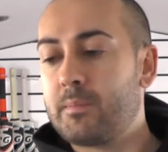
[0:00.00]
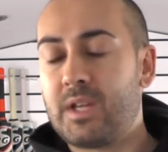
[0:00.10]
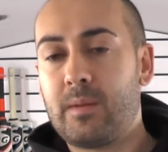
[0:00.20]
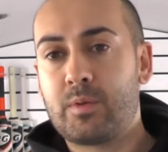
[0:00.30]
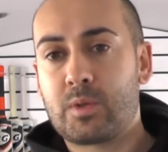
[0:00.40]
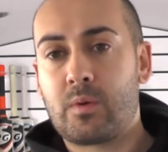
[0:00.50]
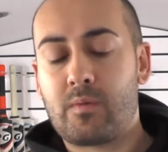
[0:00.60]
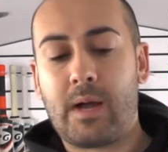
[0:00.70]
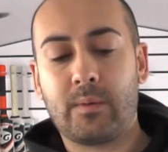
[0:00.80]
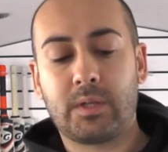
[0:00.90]
tapers to a
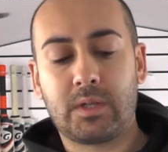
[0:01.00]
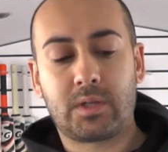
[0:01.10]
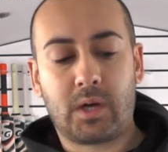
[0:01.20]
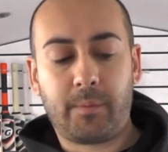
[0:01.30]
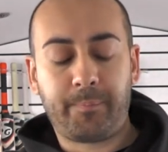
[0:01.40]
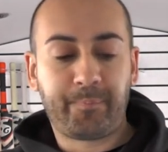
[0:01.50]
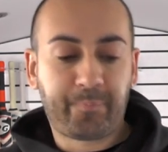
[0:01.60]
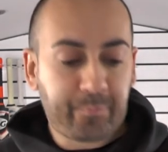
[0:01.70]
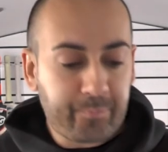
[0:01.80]
round at the top.